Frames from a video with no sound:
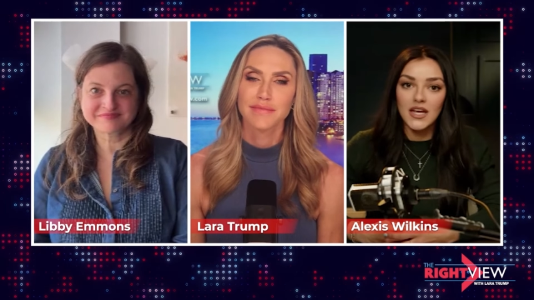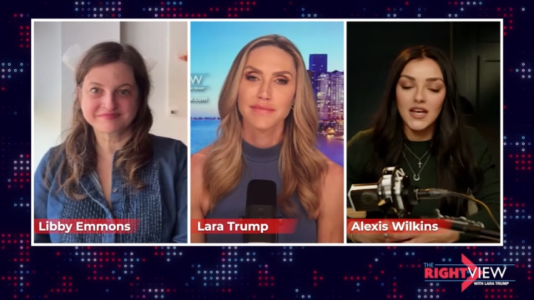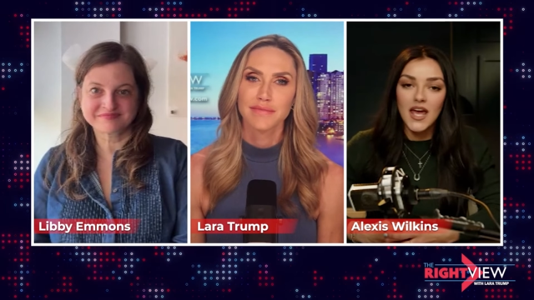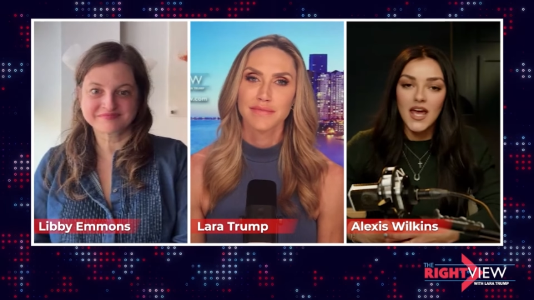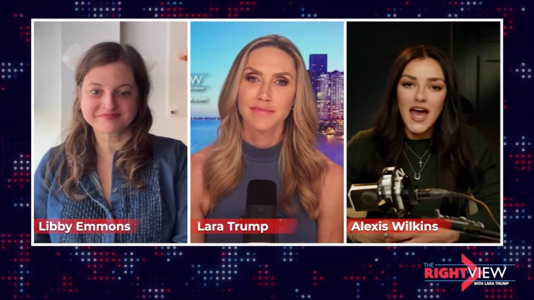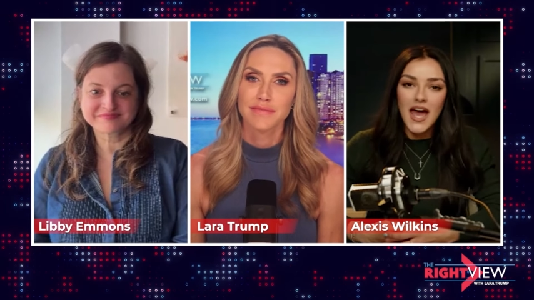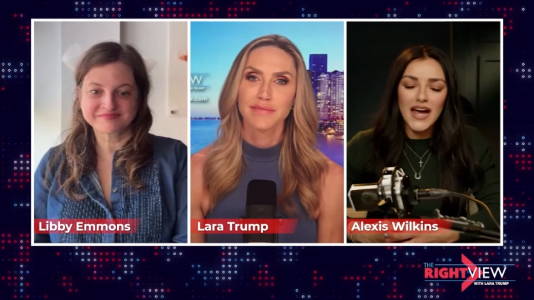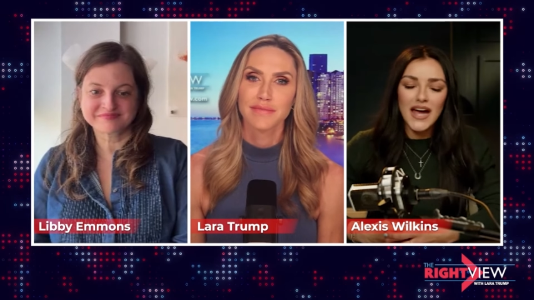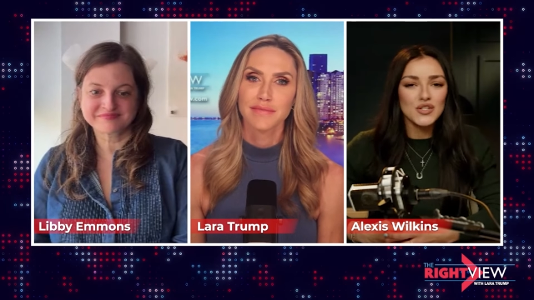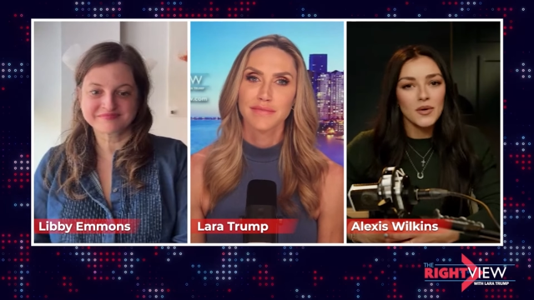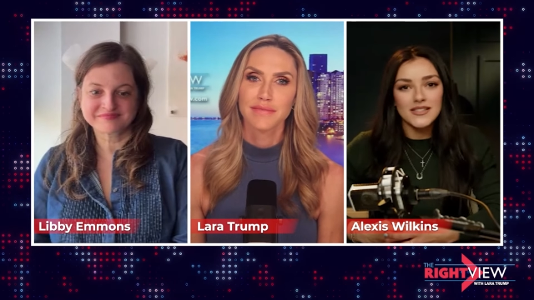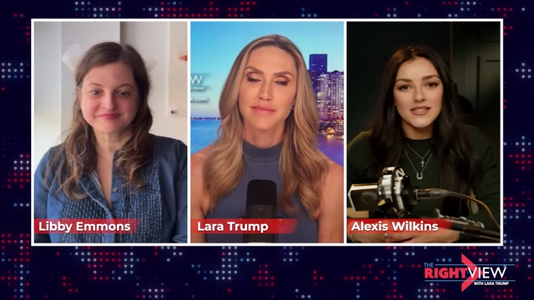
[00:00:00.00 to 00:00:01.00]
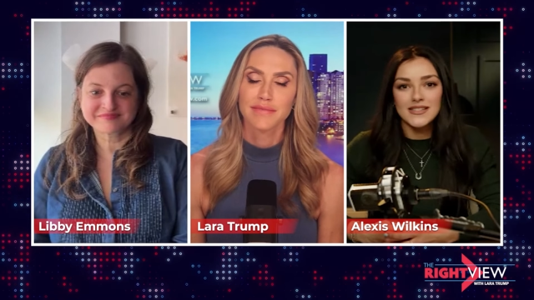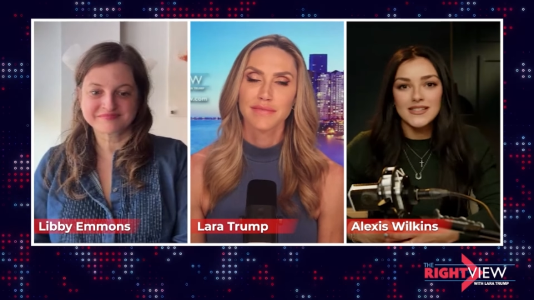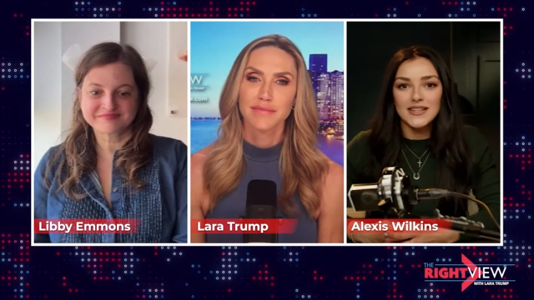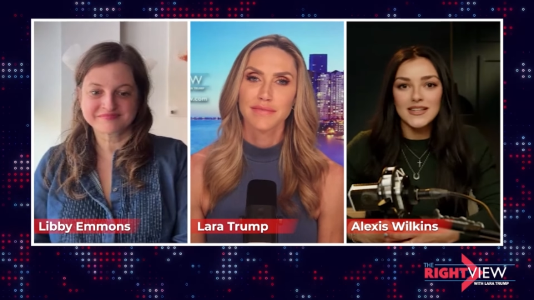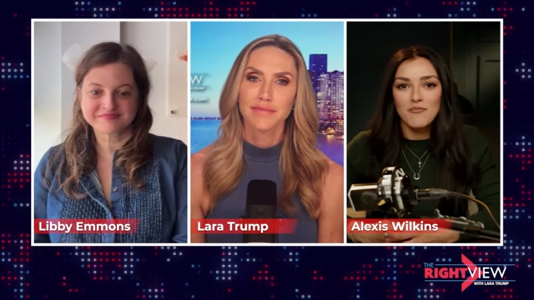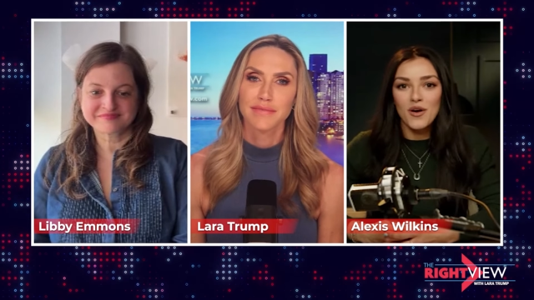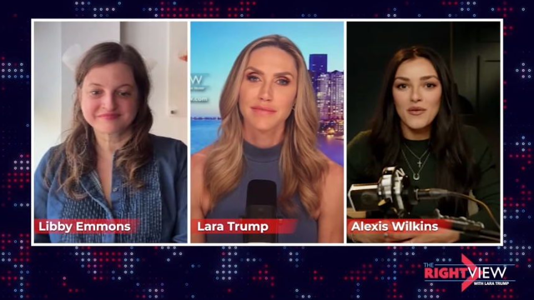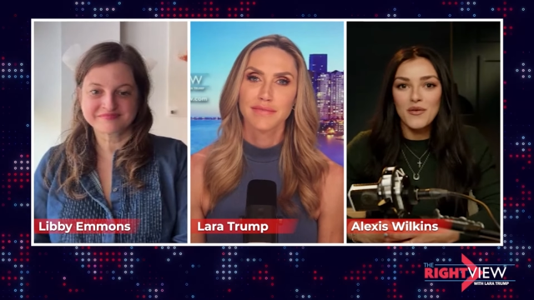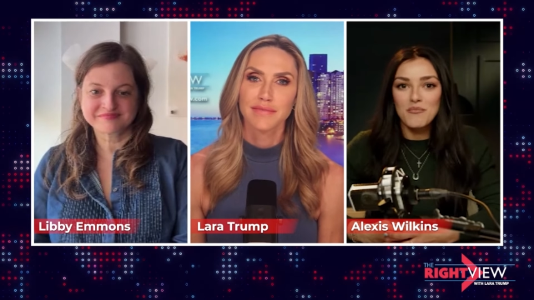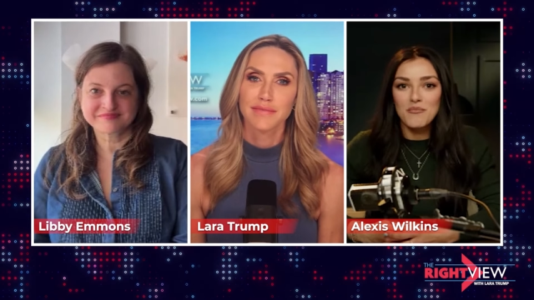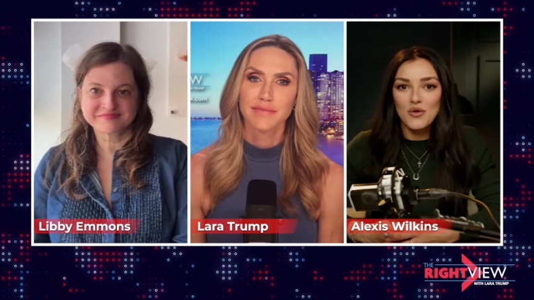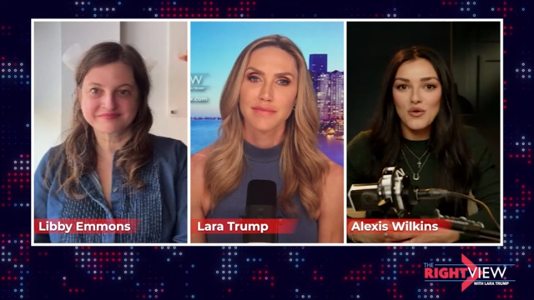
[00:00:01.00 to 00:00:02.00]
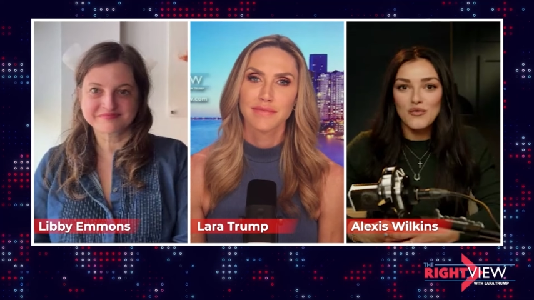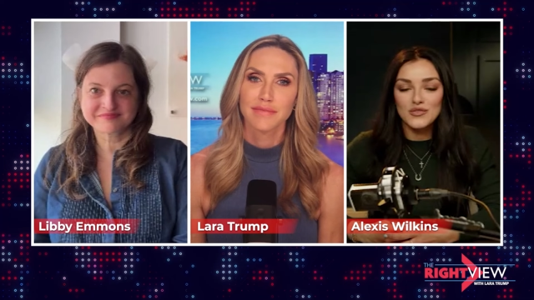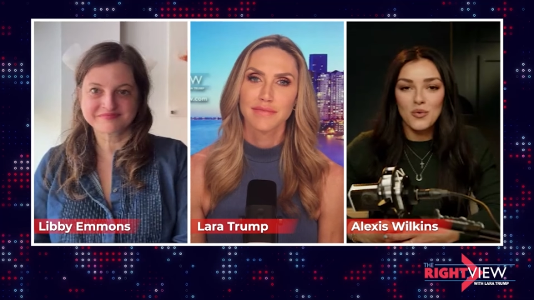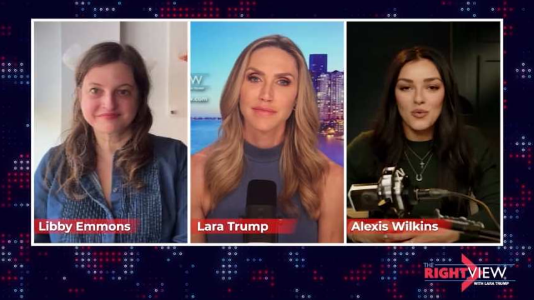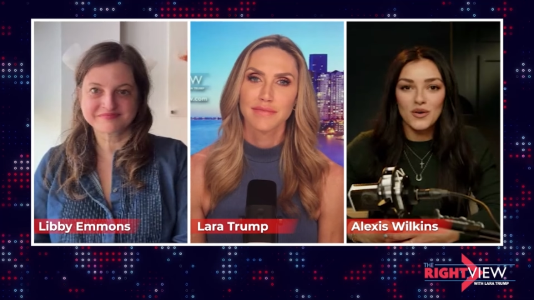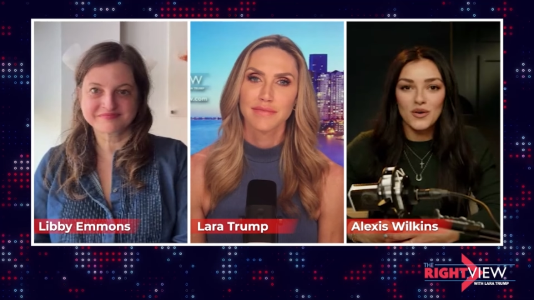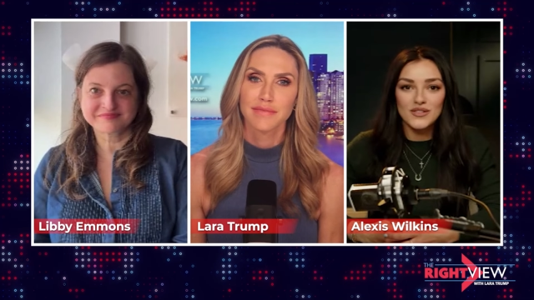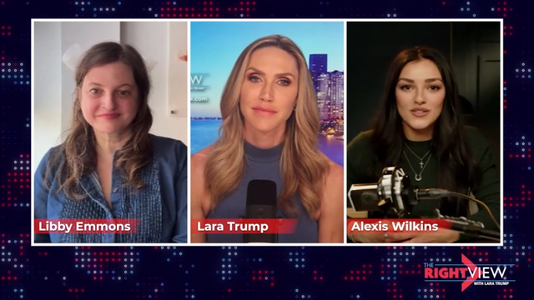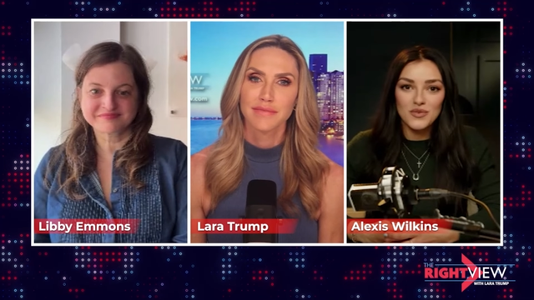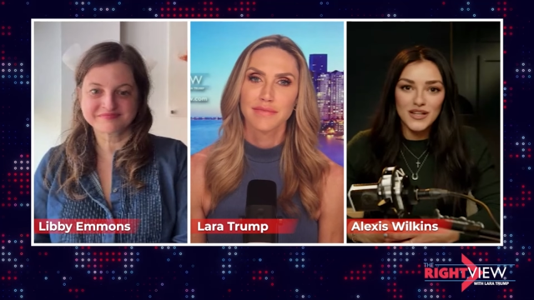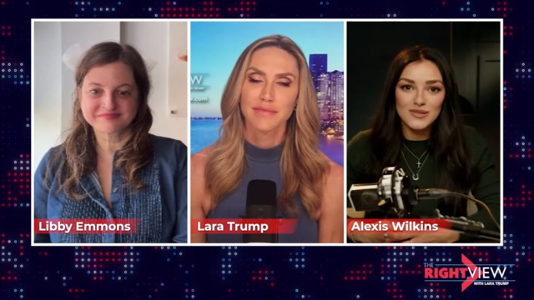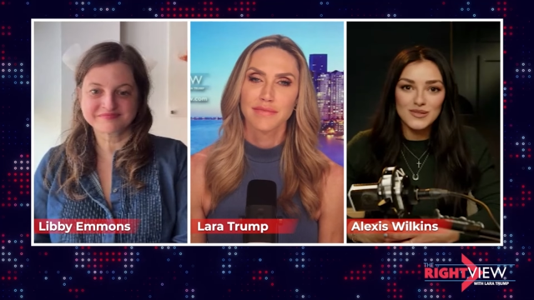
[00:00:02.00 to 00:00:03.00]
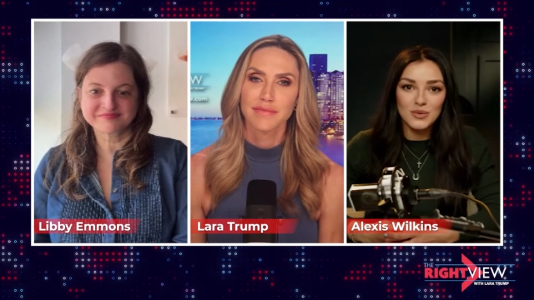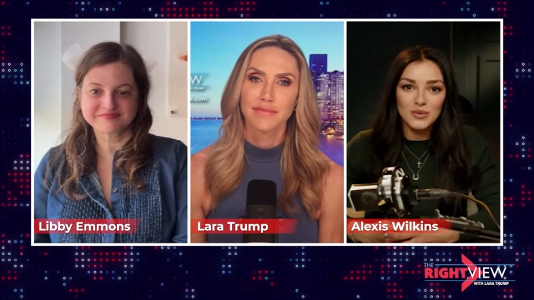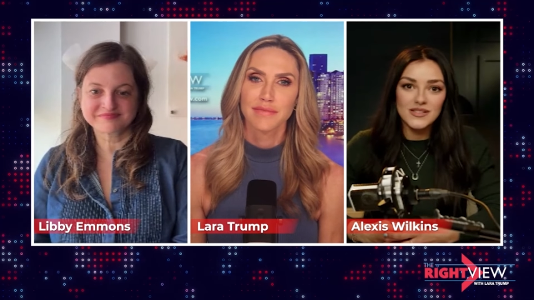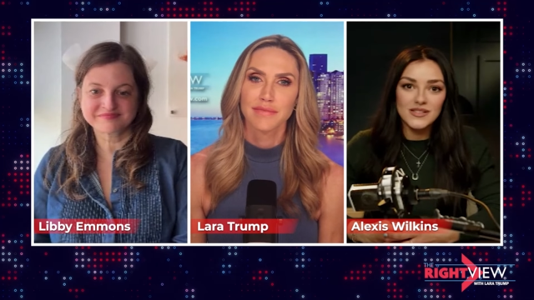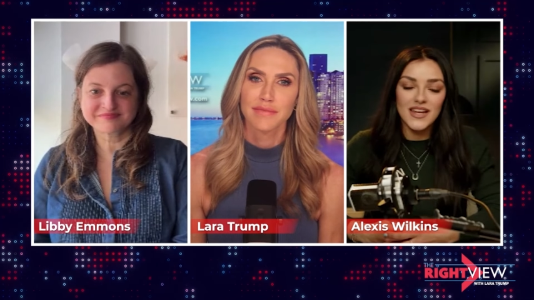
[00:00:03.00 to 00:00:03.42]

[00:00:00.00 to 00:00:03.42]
Speaker 1: And I do want to see more of a move towards trade schools,